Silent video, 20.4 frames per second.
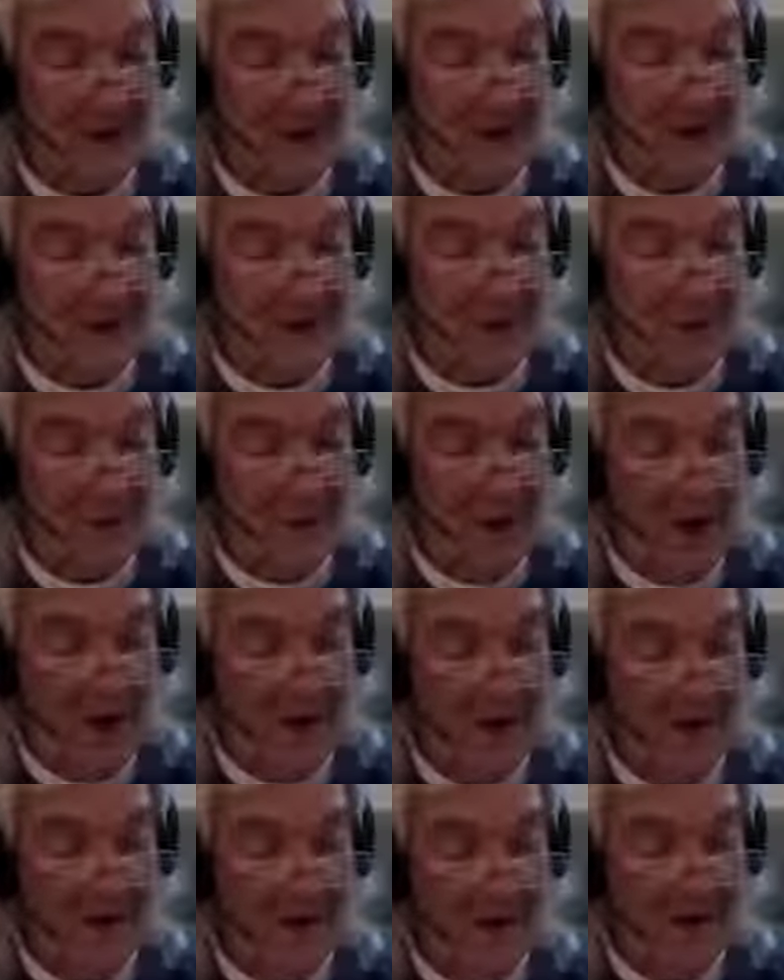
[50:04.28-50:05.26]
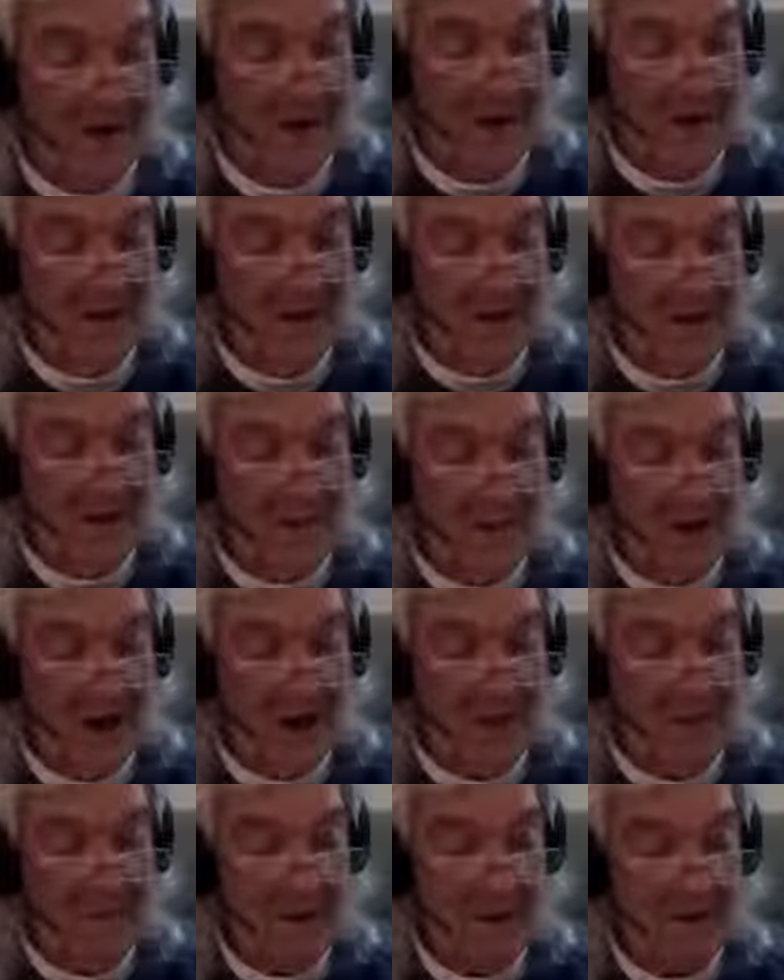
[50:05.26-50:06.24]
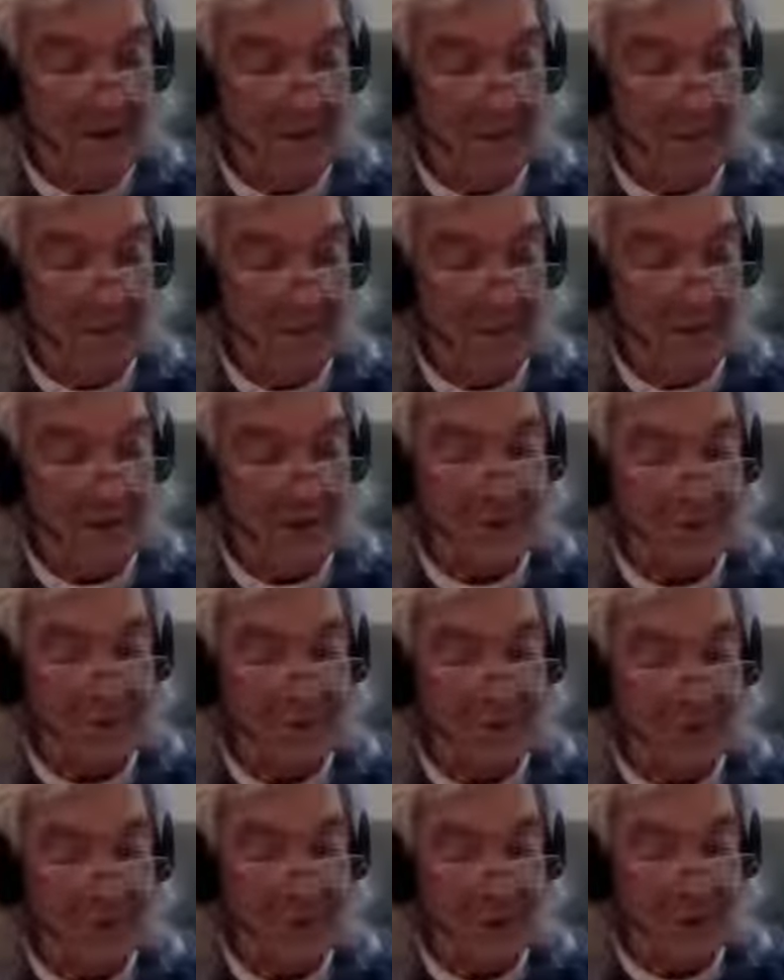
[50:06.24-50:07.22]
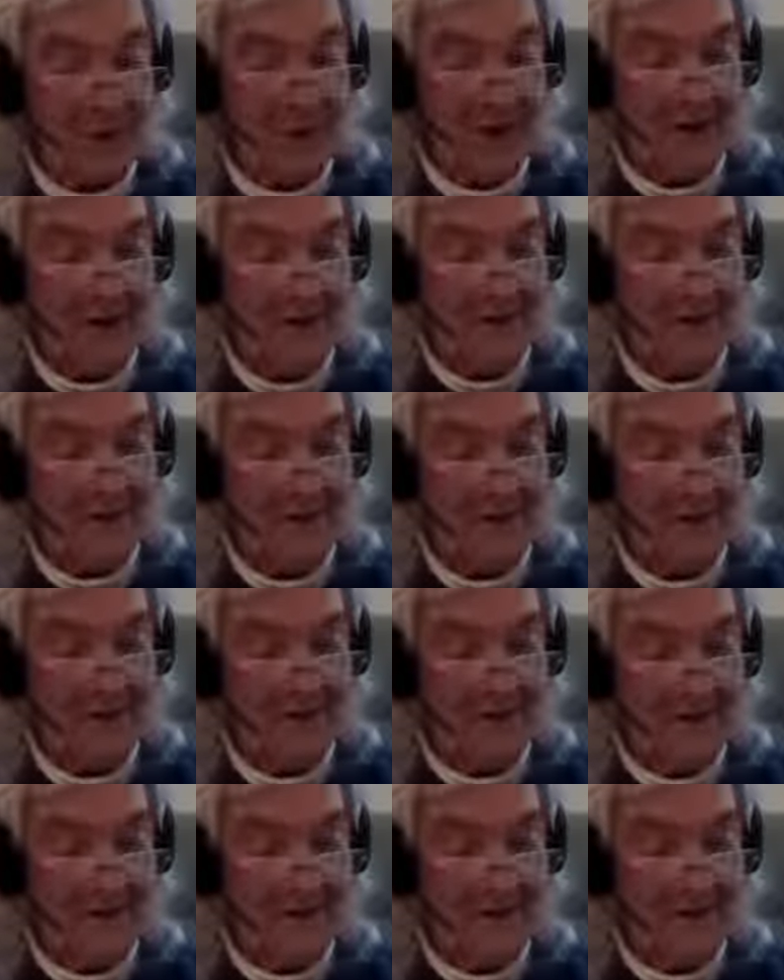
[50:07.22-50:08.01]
dying away, the body becomes more spiritualized.